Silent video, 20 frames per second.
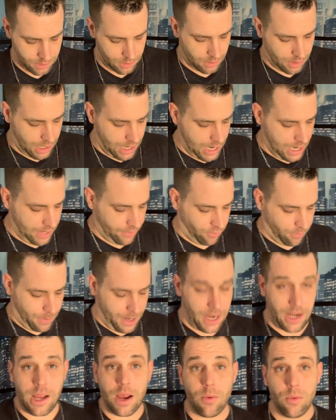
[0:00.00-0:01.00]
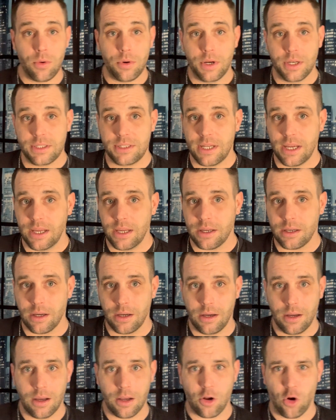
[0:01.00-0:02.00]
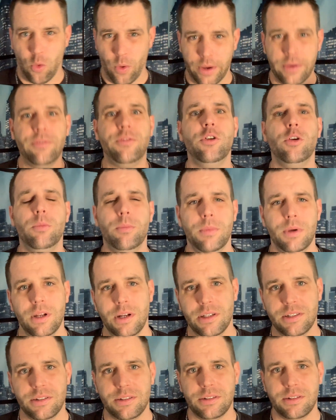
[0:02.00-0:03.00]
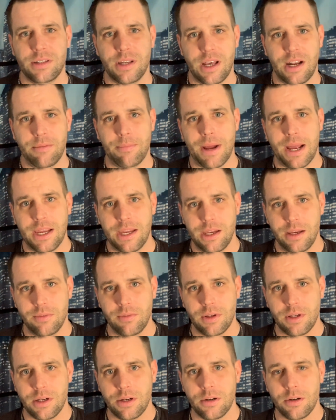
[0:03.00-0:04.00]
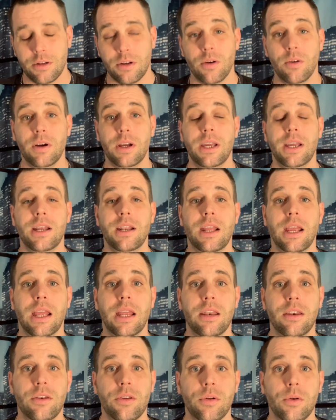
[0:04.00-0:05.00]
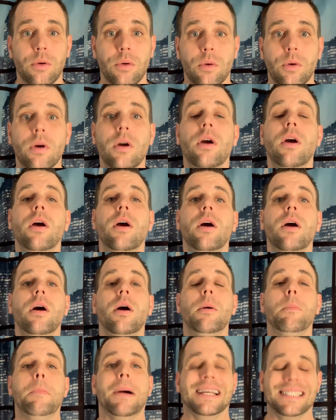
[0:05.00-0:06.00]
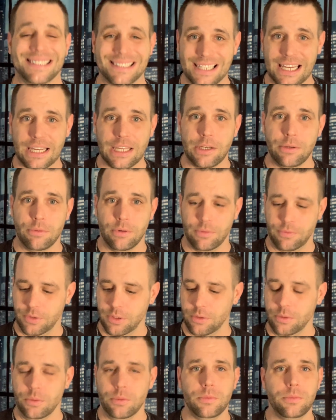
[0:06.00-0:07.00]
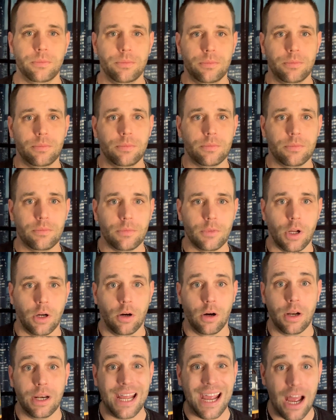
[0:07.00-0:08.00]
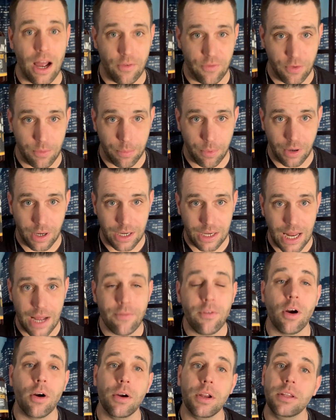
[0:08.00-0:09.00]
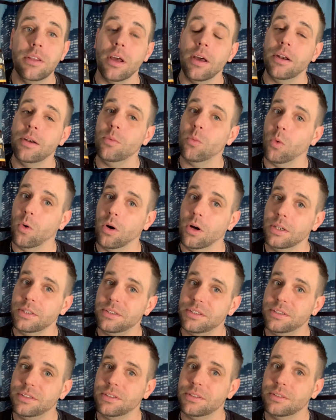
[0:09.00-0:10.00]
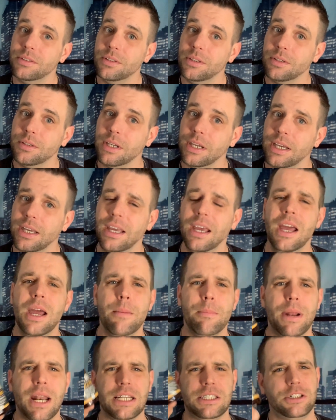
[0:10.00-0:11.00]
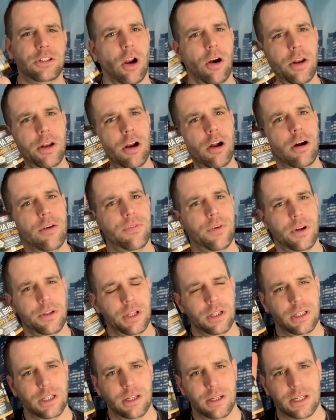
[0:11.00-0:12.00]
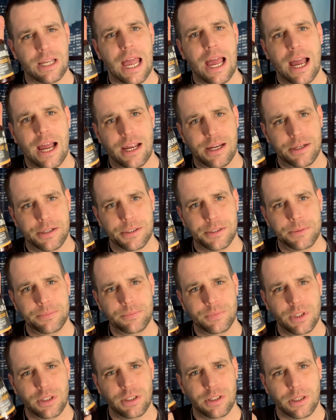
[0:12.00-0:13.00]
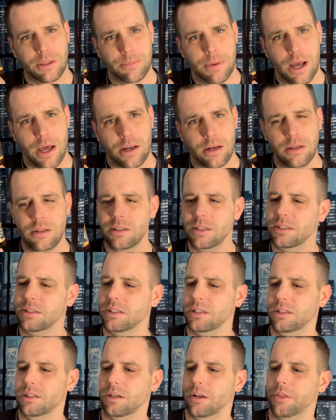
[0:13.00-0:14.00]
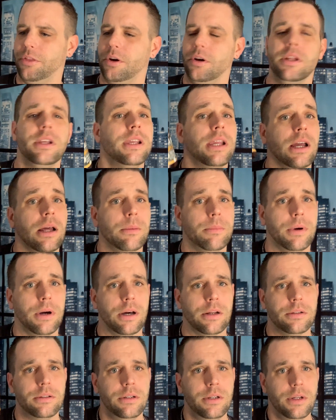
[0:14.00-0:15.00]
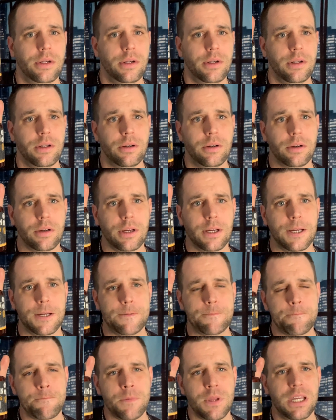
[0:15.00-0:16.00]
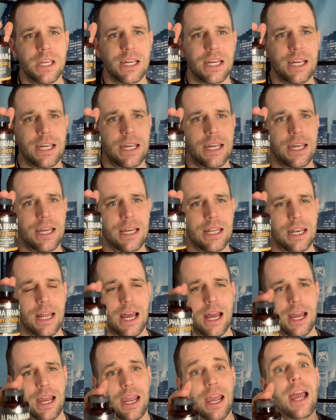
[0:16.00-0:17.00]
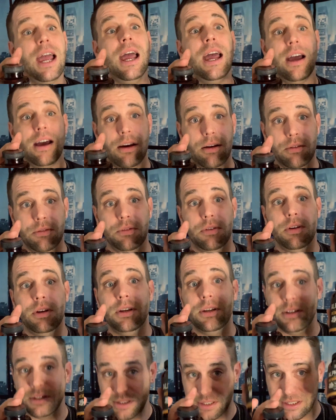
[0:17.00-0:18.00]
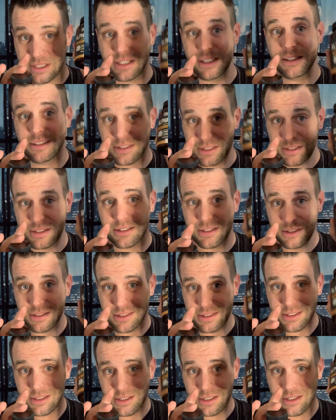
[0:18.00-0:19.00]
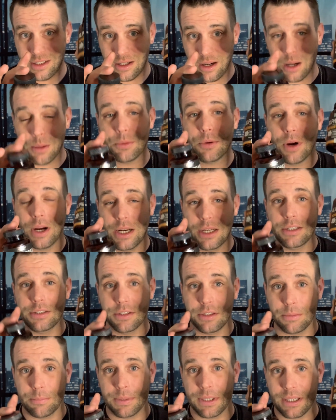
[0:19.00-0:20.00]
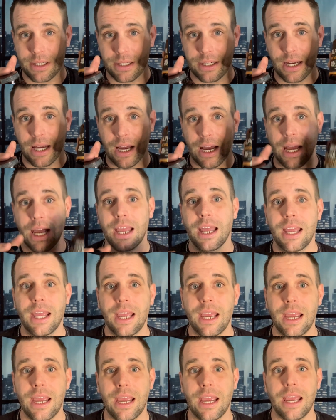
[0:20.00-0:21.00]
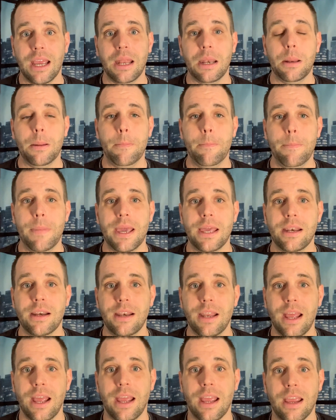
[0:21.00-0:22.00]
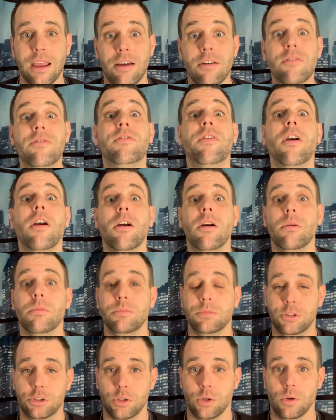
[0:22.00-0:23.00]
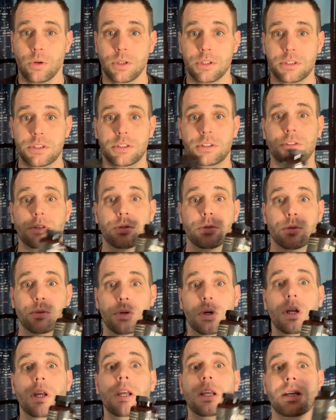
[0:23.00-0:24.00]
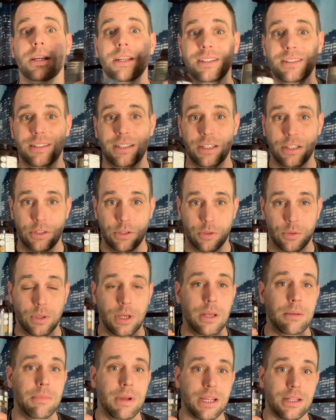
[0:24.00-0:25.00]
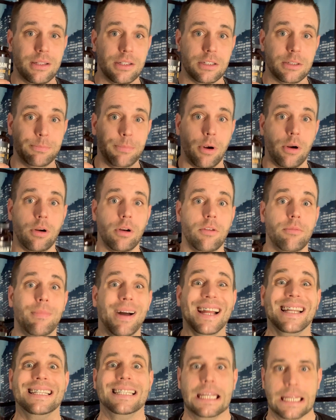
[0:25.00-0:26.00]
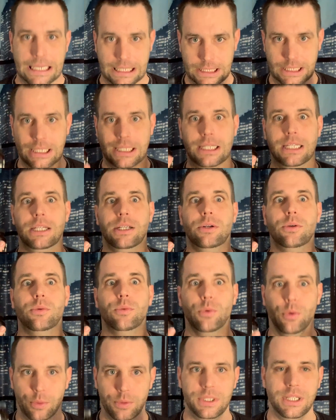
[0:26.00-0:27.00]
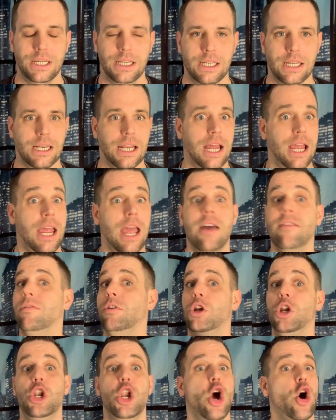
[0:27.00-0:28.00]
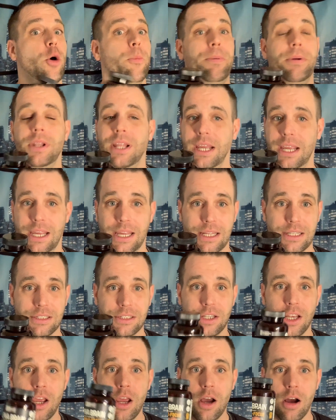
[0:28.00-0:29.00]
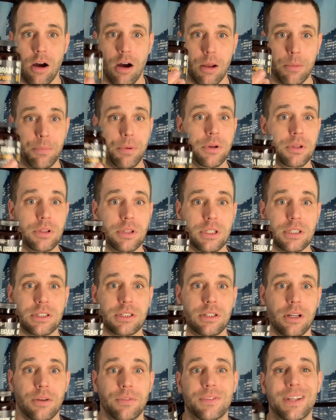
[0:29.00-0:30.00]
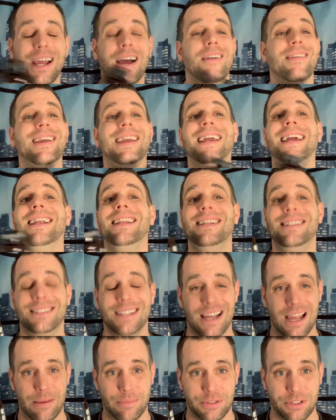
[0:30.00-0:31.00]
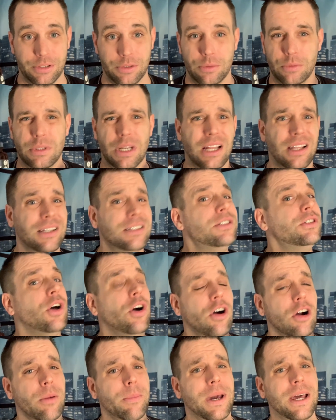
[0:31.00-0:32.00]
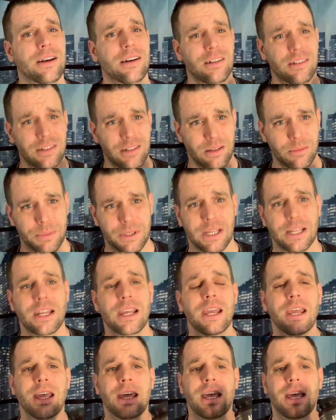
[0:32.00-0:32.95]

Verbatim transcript: All right, everybody, I wanted to take a quick few minutes out of my evening here to go ahead and do my second review on Alpha Brain. I've already done it once, okay? But I started off on the little guy here, the little bottle. It's a little 30 count bottle, okay? And I have since upgraded to the big guy and made it a firm choice to continue and make this part of my daily routine and I have no plans on putting this stuff down anytime soon. Now let's talk about it a little bit.